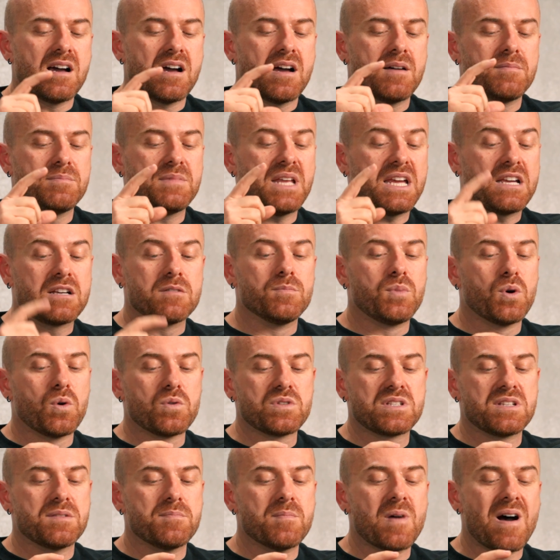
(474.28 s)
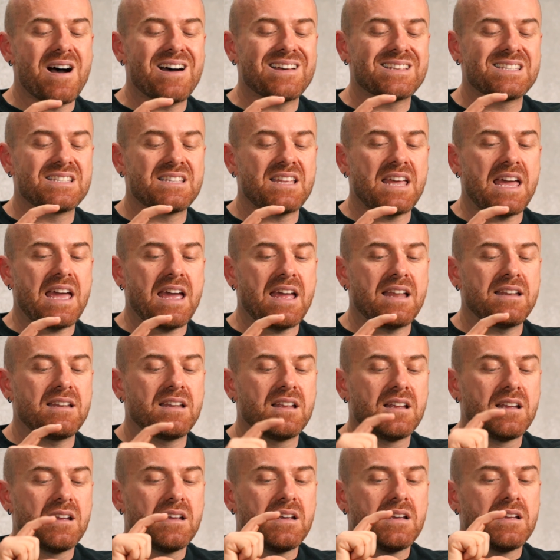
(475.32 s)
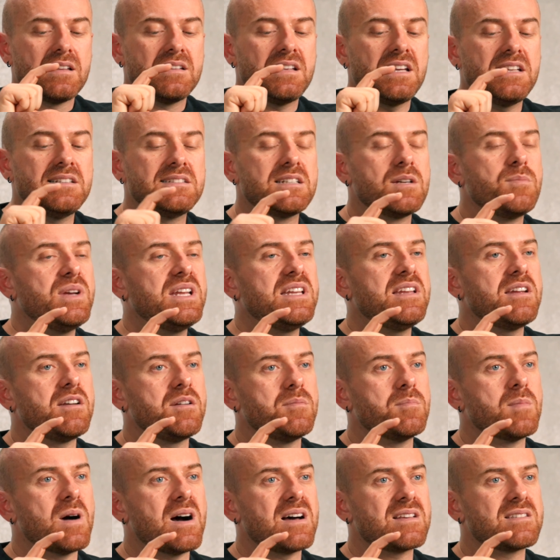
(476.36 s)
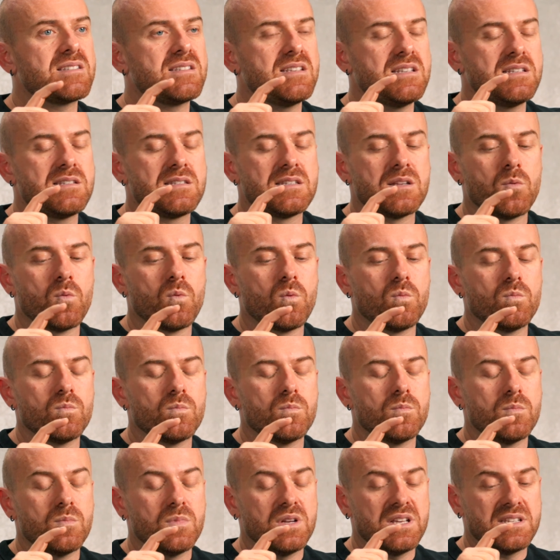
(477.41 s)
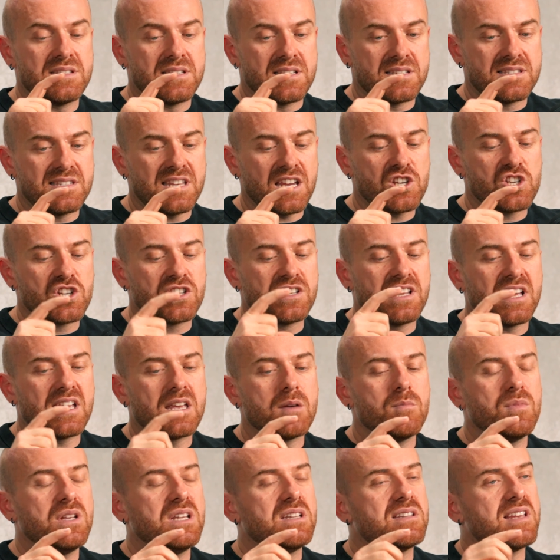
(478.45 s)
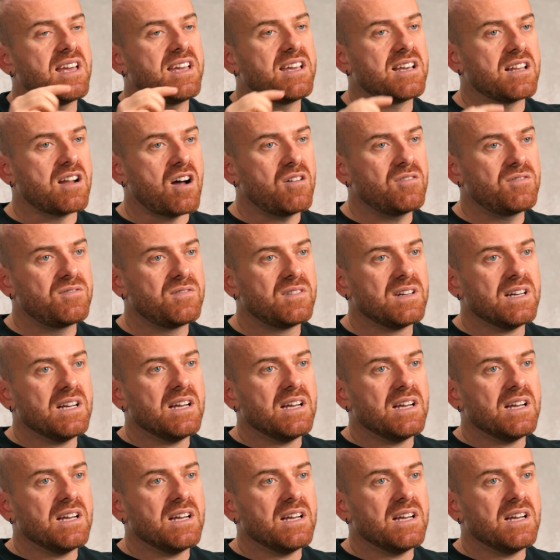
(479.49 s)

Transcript: they compose the mast, and the intermediary mast is the section that can be taken off